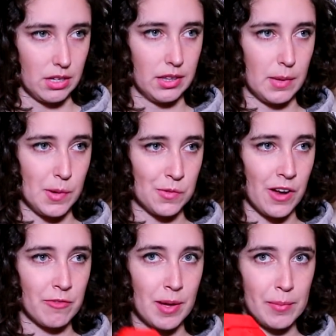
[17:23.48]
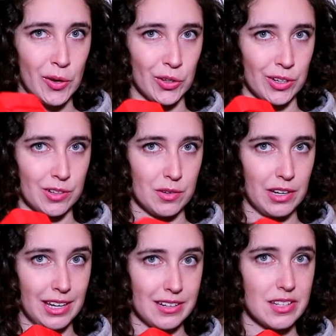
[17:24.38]
Let me rev my motor in
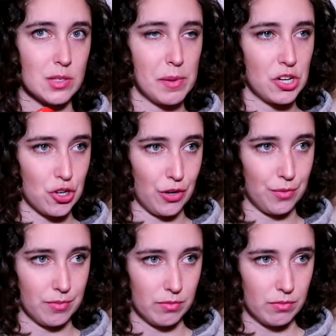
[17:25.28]
anticipation.